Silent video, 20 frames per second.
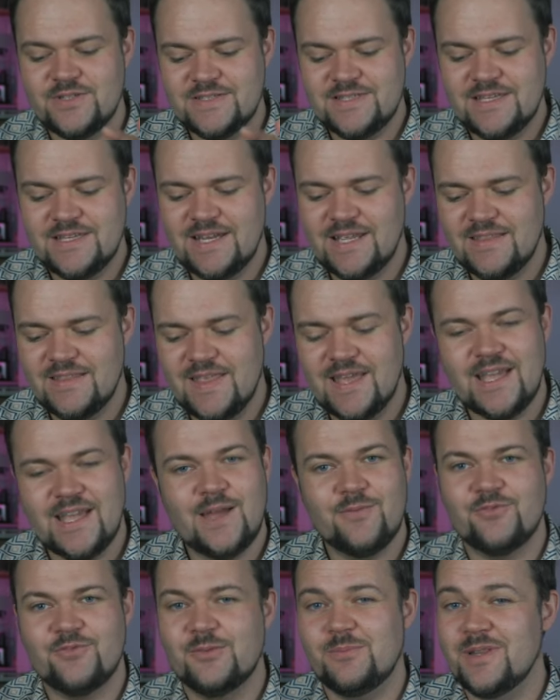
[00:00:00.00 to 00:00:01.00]
sitting in there
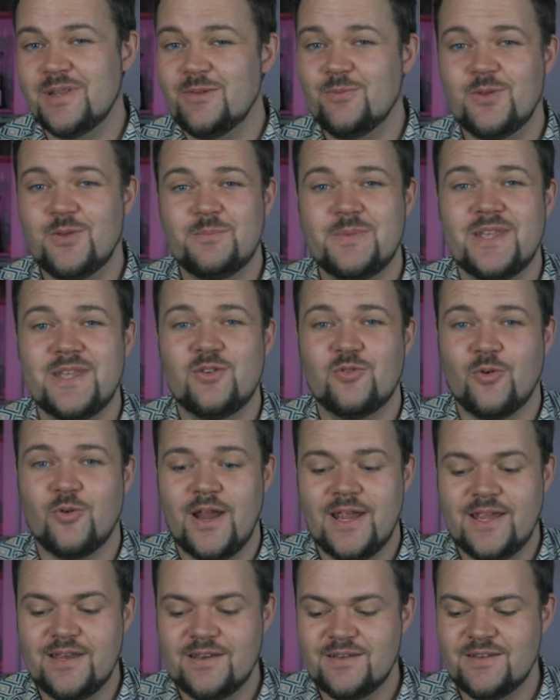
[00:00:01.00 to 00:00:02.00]
comfortably would be
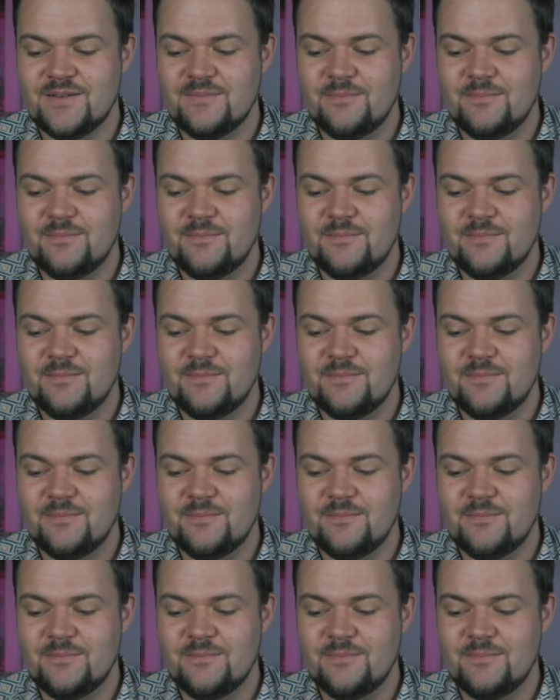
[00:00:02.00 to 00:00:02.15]
great.